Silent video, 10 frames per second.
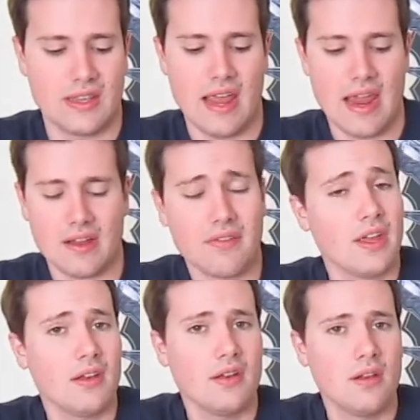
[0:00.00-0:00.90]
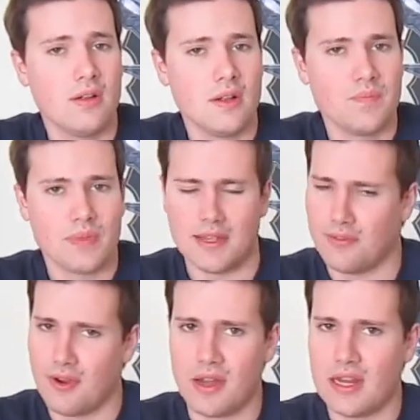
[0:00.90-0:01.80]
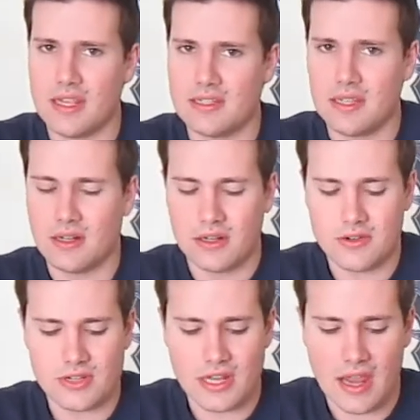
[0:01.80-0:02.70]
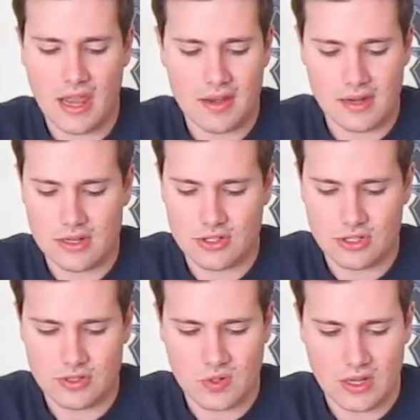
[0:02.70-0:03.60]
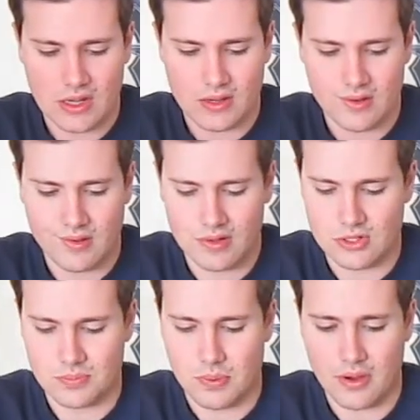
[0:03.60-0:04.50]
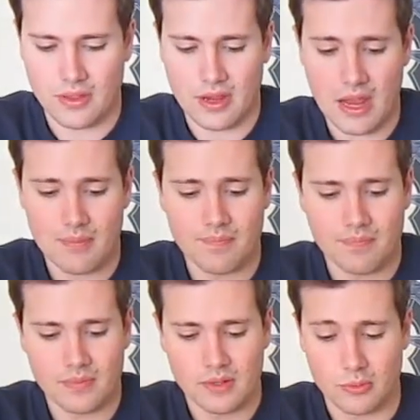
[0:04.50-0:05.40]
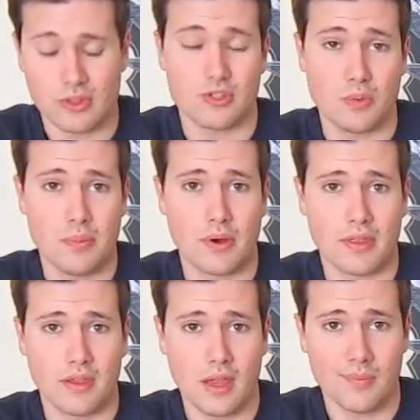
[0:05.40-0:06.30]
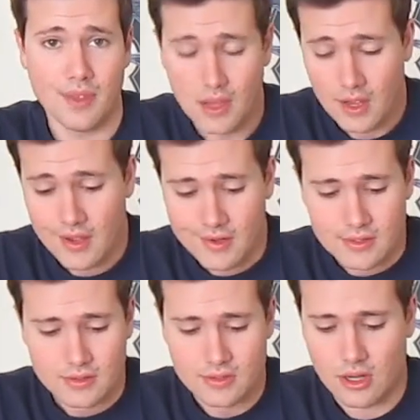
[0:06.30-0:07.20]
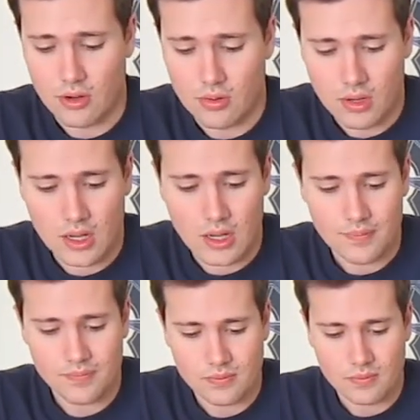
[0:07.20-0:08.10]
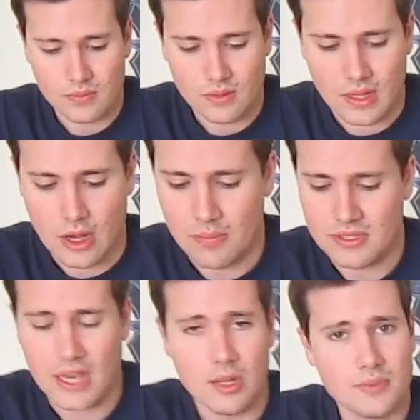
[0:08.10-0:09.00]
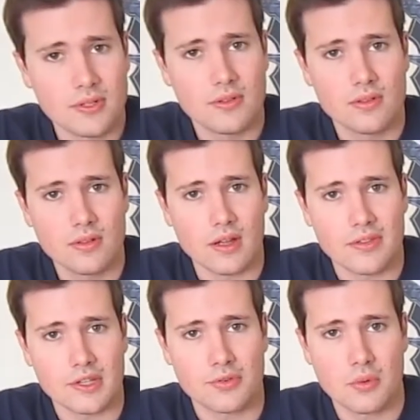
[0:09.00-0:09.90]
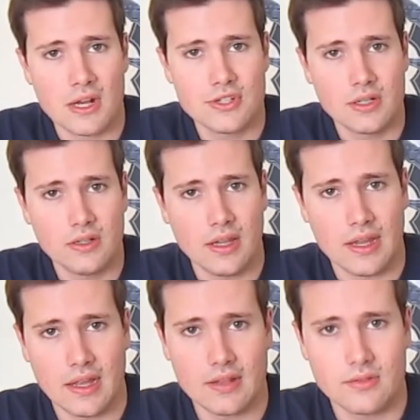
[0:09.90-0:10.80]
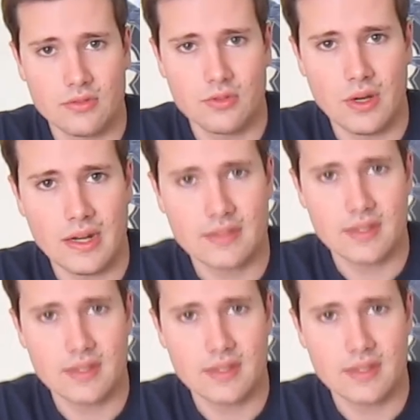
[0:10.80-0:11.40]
the hang of it, it's very easy to understand, and it's just part of the game. A really sweet part of the game. So I hope this helped. Thanks for watching, and tune in next